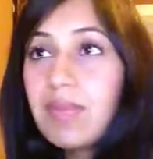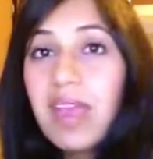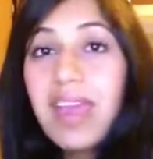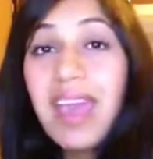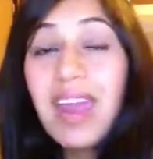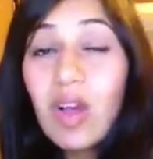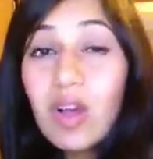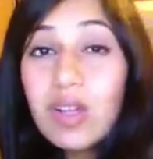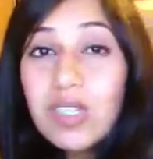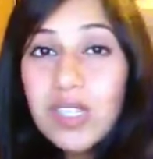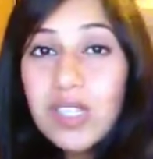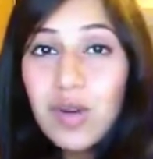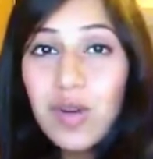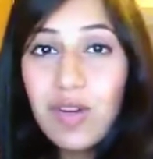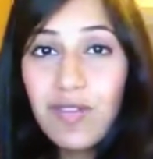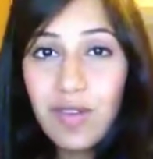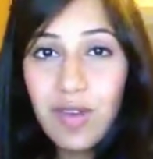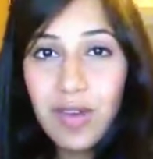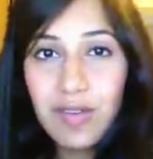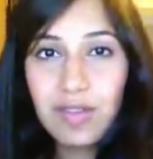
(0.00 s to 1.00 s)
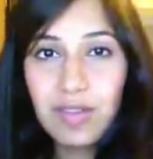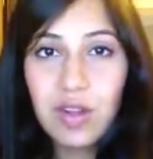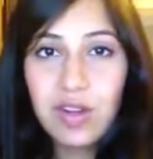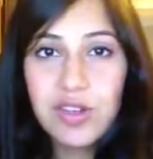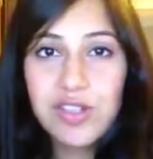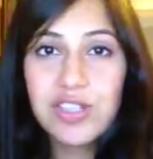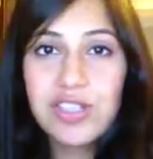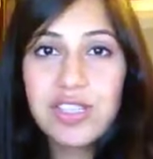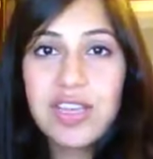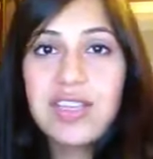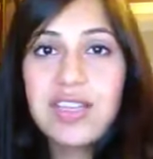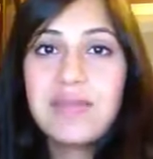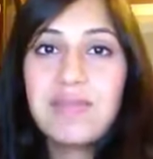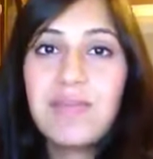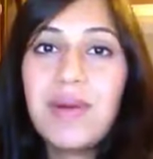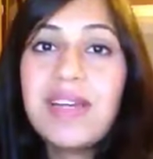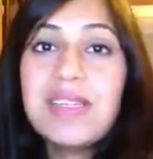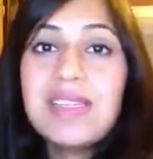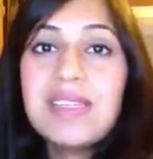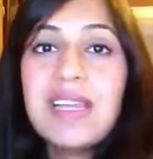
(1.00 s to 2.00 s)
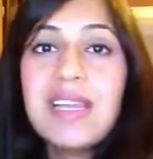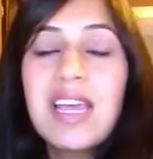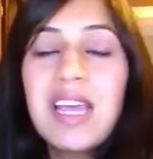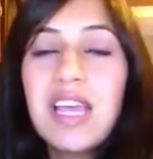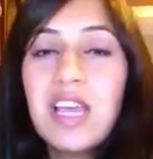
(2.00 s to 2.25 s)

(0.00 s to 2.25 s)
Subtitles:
And also, if you have larger size breasts,